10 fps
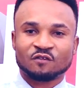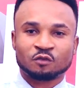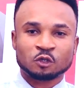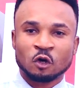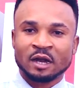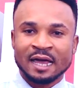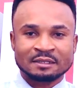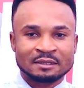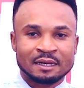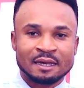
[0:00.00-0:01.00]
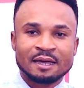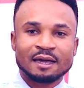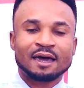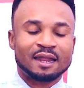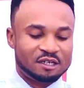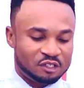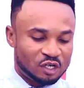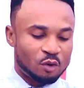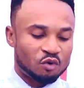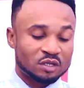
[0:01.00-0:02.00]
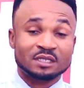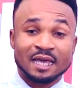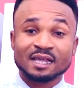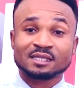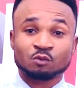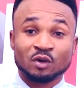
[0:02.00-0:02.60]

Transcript: of those organizing the Ghana DJ Awards, yes,